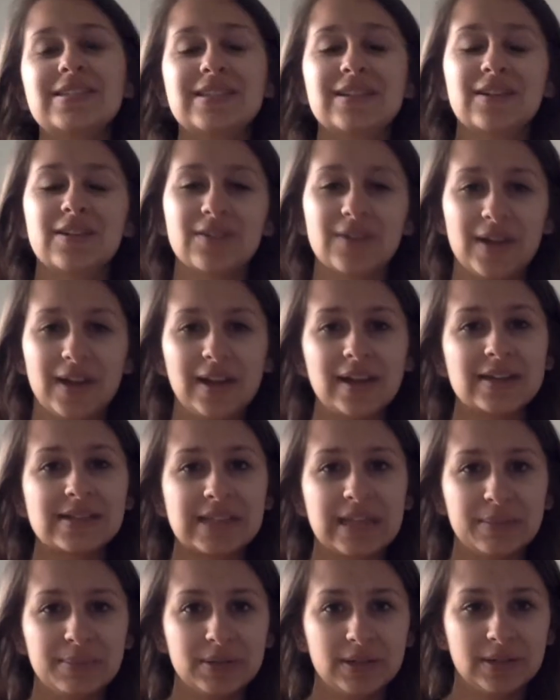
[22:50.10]
a great
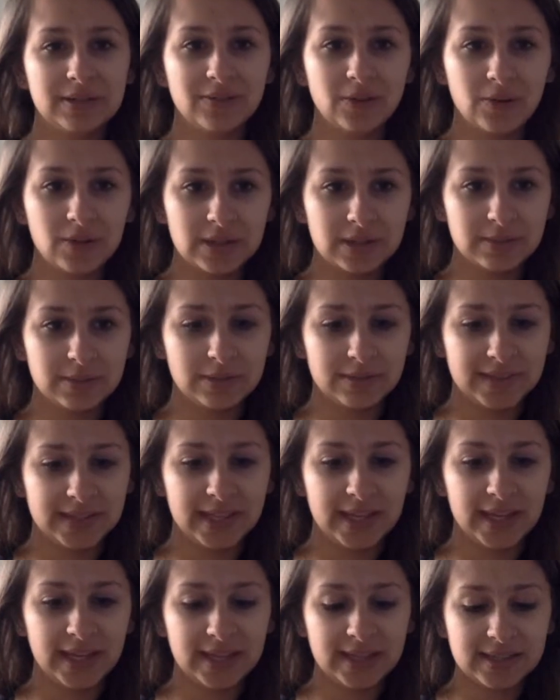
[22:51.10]
example of a horror movie
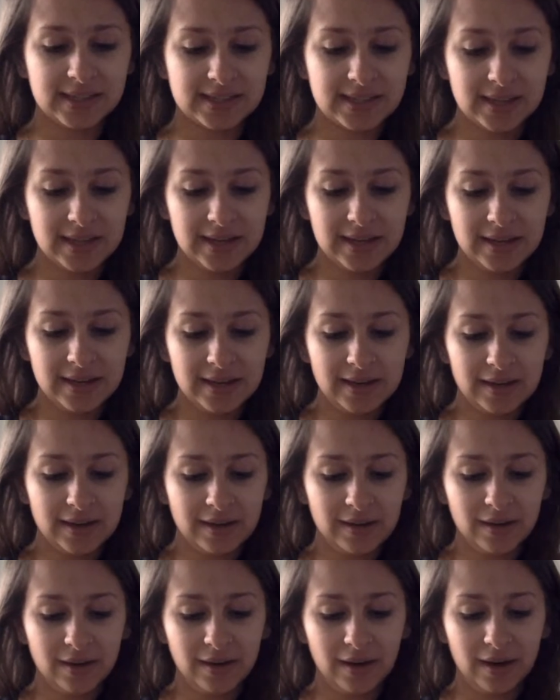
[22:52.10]
that is
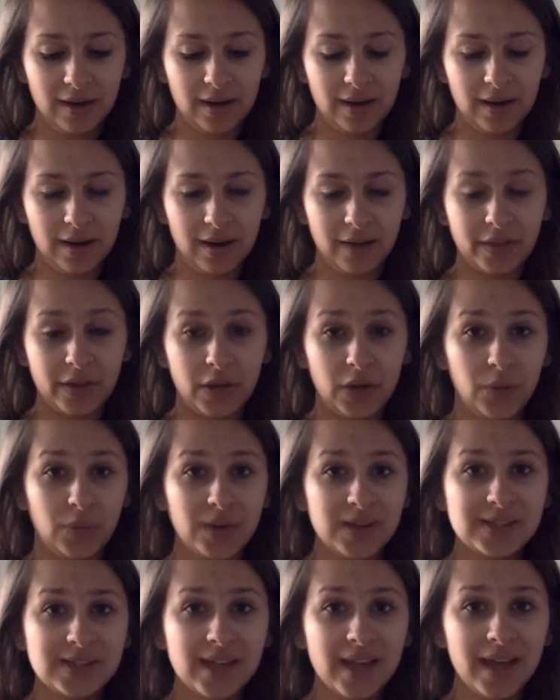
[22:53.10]
on the
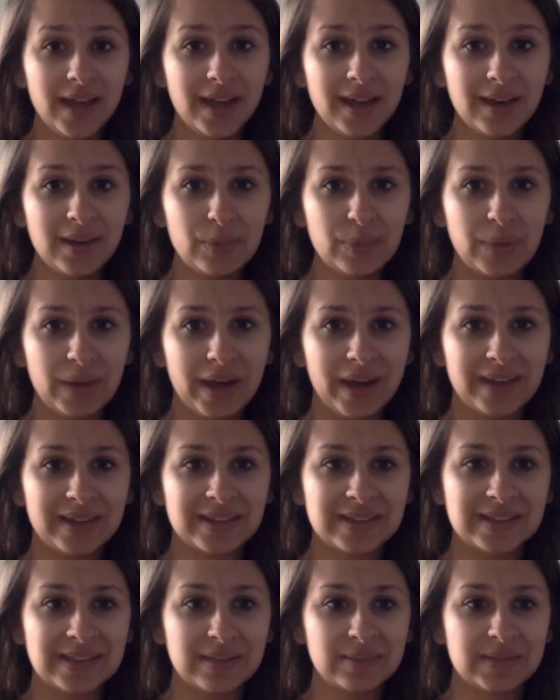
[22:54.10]
newer side, but at the
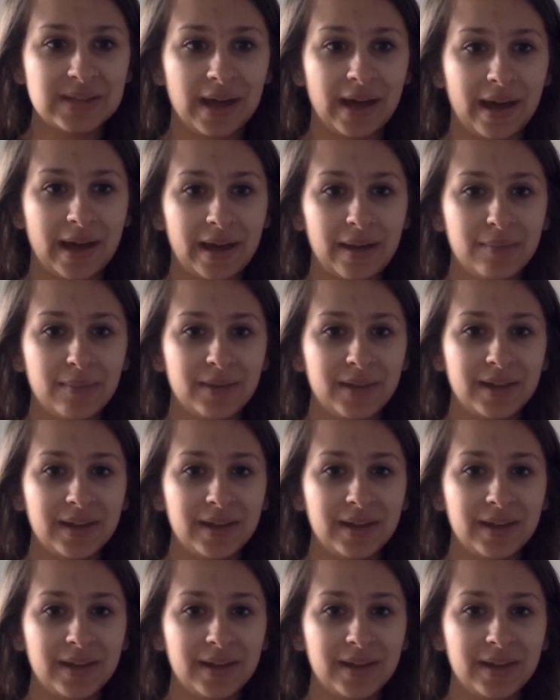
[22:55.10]
same time